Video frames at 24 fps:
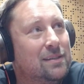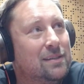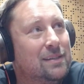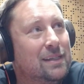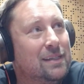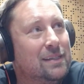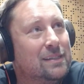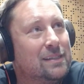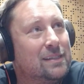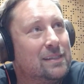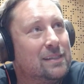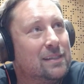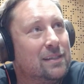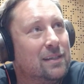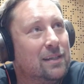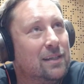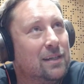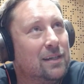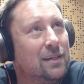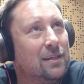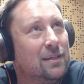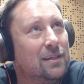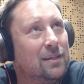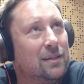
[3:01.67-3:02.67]
this
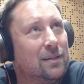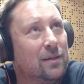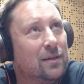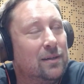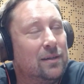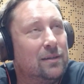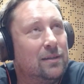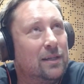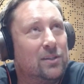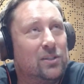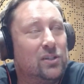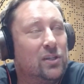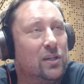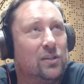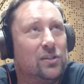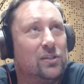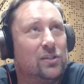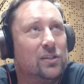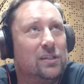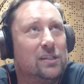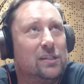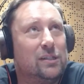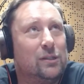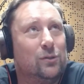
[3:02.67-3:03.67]
exchange
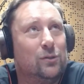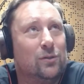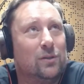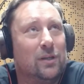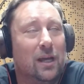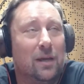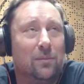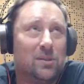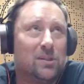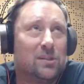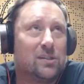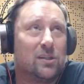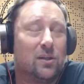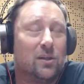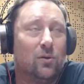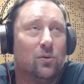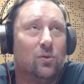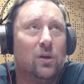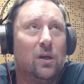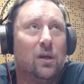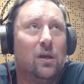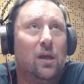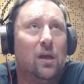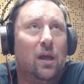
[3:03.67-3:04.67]
these two names.
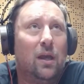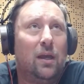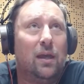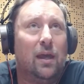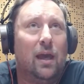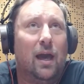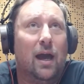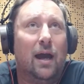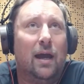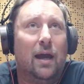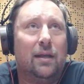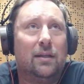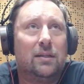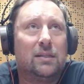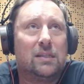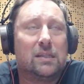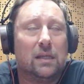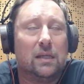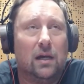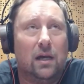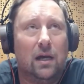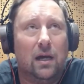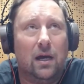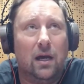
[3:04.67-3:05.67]
So yeah, it's
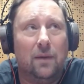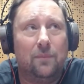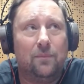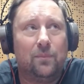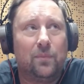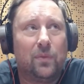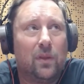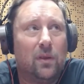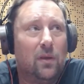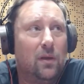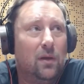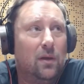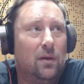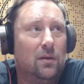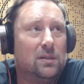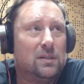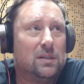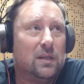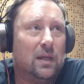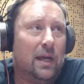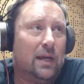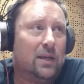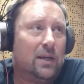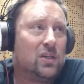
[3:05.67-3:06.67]
so
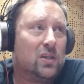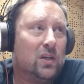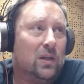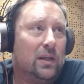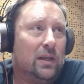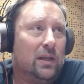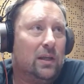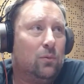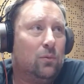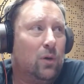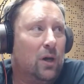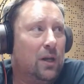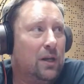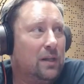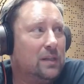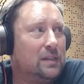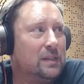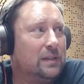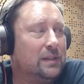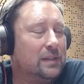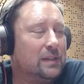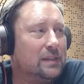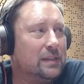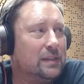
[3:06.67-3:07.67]
actually, what is
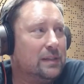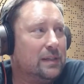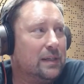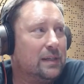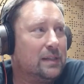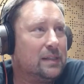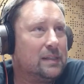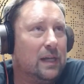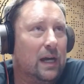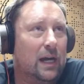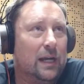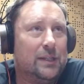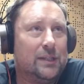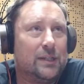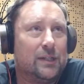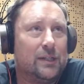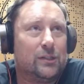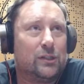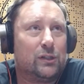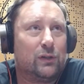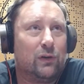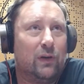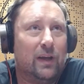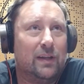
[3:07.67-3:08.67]
it? Is it exciter,
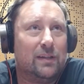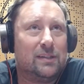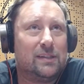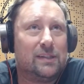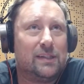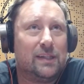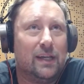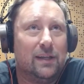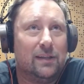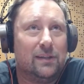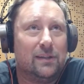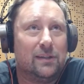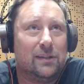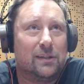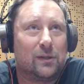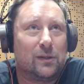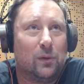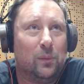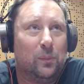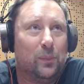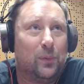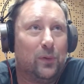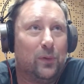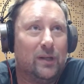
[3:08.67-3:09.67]
transient,
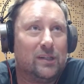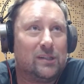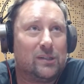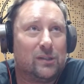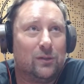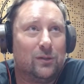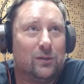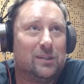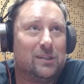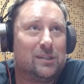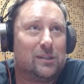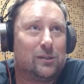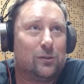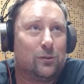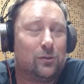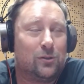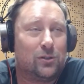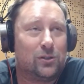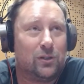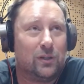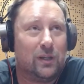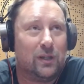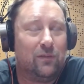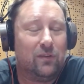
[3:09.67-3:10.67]
compressor,
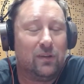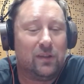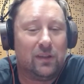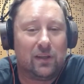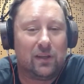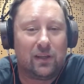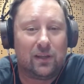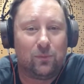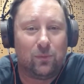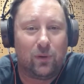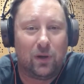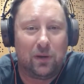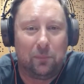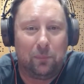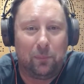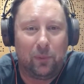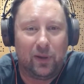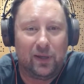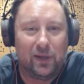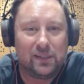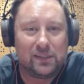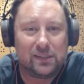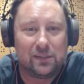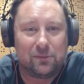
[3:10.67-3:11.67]
distortion, everything in one
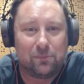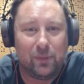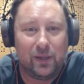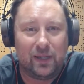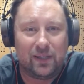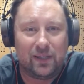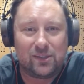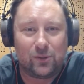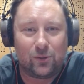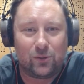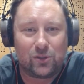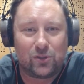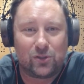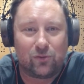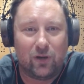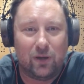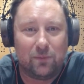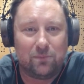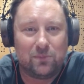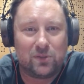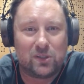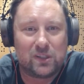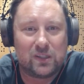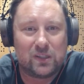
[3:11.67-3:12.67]
place? It makes your
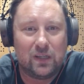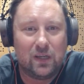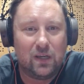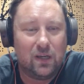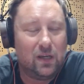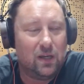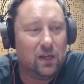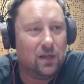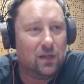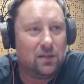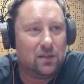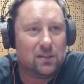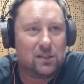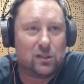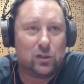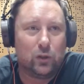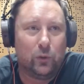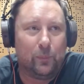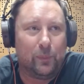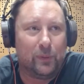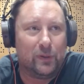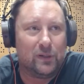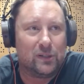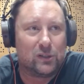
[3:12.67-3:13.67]
drums
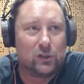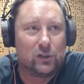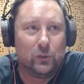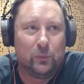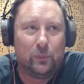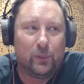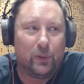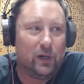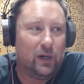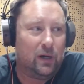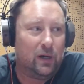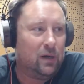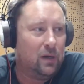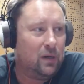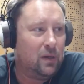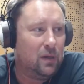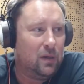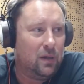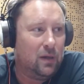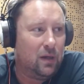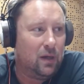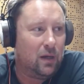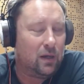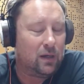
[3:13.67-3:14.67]
super
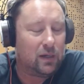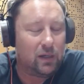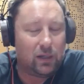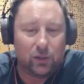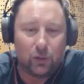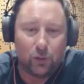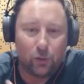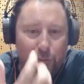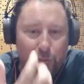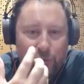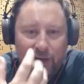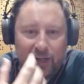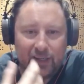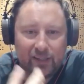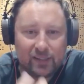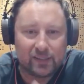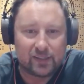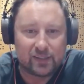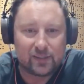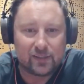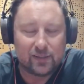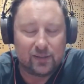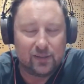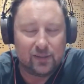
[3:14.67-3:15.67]
in your
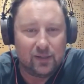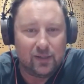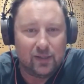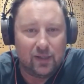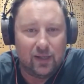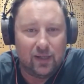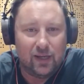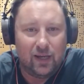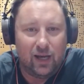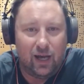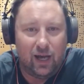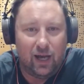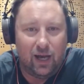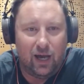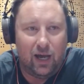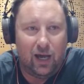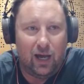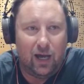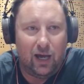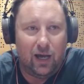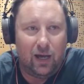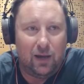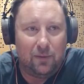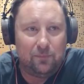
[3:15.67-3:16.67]
face.
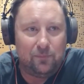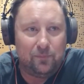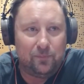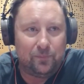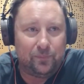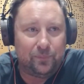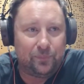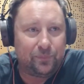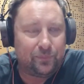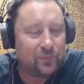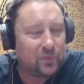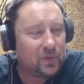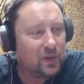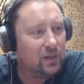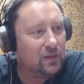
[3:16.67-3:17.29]
Then